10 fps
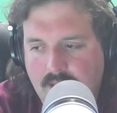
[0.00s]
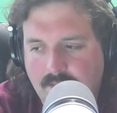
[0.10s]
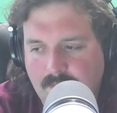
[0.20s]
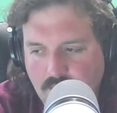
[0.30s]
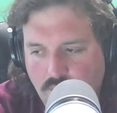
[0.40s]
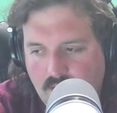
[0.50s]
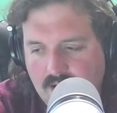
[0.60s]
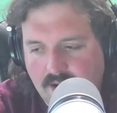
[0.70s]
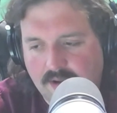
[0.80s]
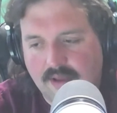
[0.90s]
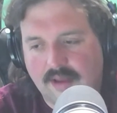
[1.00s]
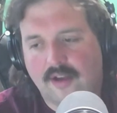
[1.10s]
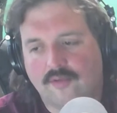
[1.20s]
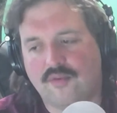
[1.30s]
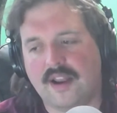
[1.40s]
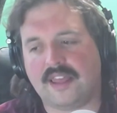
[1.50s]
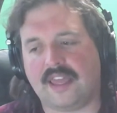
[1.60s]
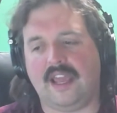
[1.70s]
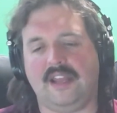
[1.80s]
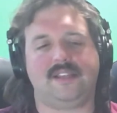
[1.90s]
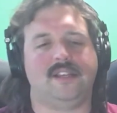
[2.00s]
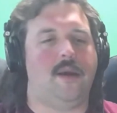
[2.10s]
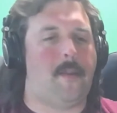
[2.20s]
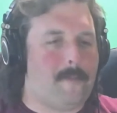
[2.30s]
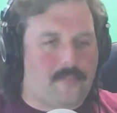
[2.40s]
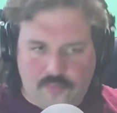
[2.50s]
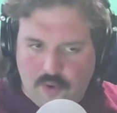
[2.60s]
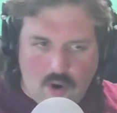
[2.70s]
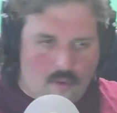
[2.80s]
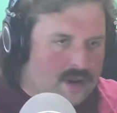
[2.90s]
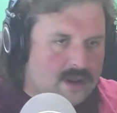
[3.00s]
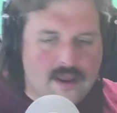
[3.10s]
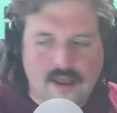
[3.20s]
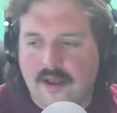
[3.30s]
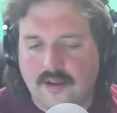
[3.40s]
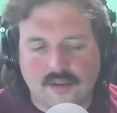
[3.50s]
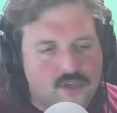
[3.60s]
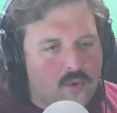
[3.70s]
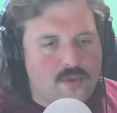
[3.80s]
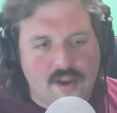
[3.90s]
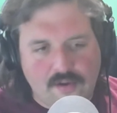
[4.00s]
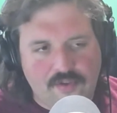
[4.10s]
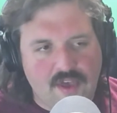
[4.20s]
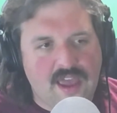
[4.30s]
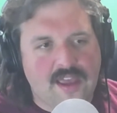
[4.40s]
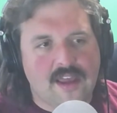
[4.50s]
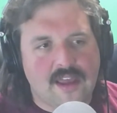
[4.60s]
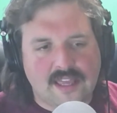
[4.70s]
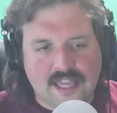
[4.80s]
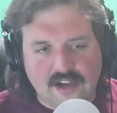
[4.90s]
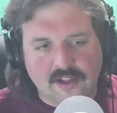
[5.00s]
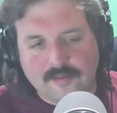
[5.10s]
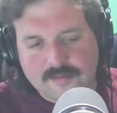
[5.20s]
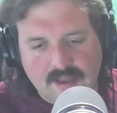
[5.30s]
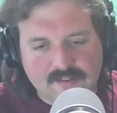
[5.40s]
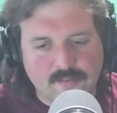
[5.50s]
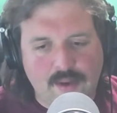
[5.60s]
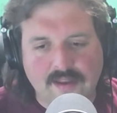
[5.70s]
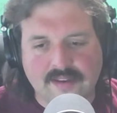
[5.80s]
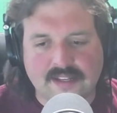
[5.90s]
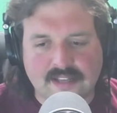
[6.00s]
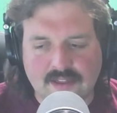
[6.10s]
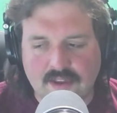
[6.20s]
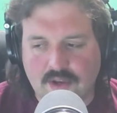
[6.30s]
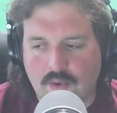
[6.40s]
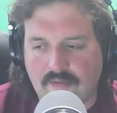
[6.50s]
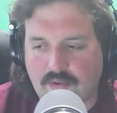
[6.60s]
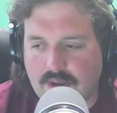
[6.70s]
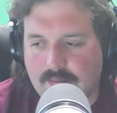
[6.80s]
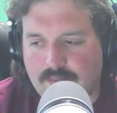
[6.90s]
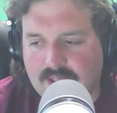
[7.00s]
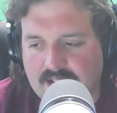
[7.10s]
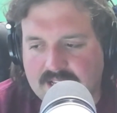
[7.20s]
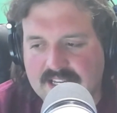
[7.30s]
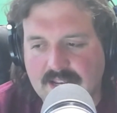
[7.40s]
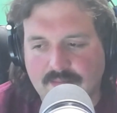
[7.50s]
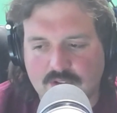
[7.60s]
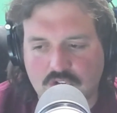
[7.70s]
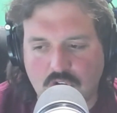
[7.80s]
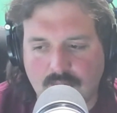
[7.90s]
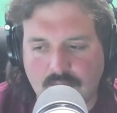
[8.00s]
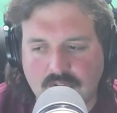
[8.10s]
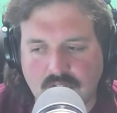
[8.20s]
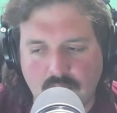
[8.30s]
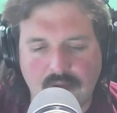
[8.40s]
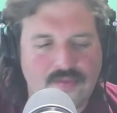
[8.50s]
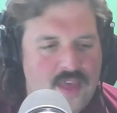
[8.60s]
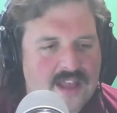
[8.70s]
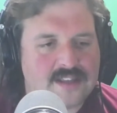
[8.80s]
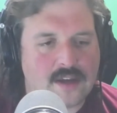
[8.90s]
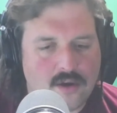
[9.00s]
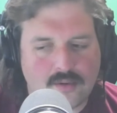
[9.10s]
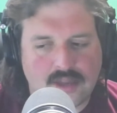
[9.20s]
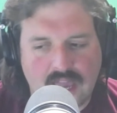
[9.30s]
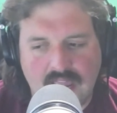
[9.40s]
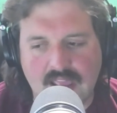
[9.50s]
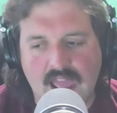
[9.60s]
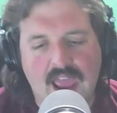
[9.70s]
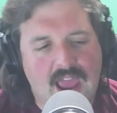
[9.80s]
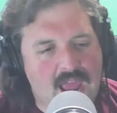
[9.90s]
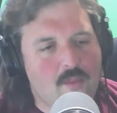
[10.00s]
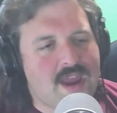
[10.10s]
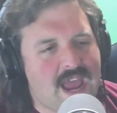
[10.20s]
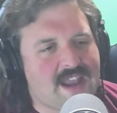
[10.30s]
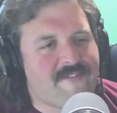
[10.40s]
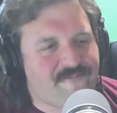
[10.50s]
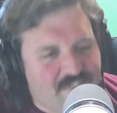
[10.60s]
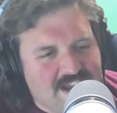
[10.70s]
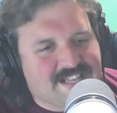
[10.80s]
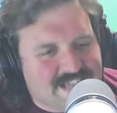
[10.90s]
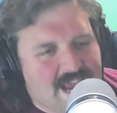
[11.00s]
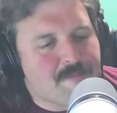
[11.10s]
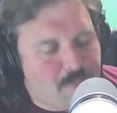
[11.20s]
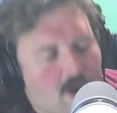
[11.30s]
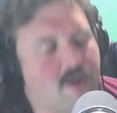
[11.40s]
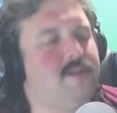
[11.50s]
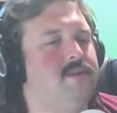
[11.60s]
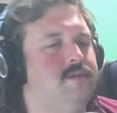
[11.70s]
Meanwhile, Renegades throwing it, doing their thing, killing themselves with penalties like they do every week, but against a team like the Showboats, you know what? That's okay. And we had a fake damn punt.